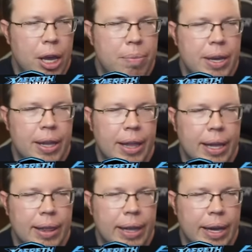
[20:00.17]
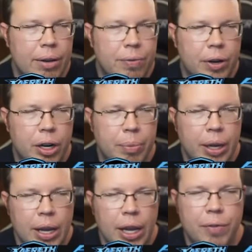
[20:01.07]
maybe that Leia farm,
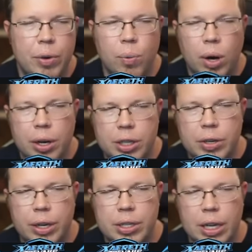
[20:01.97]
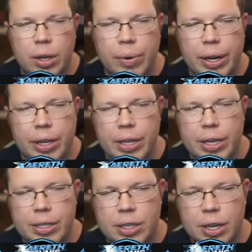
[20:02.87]
if you want to accelerate
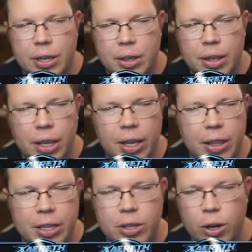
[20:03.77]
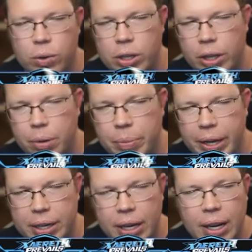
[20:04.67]
these nodes a little
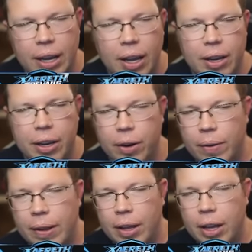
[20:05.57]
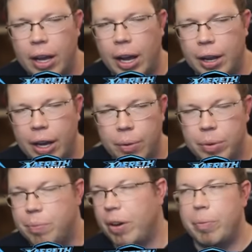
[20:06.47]
bit. You know,
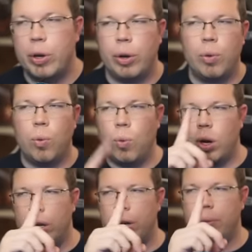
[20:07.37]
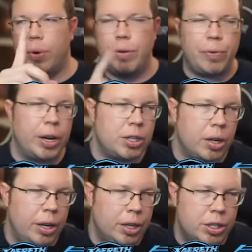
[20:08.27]
I've been doing one refresh
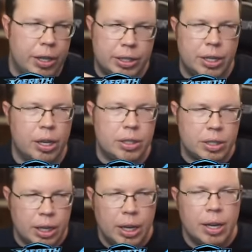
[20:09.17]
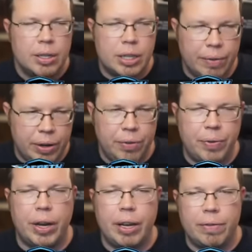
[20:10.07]
on each, so that costs
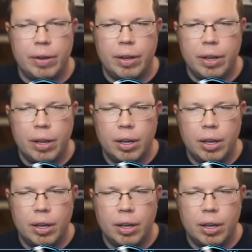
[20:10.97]
75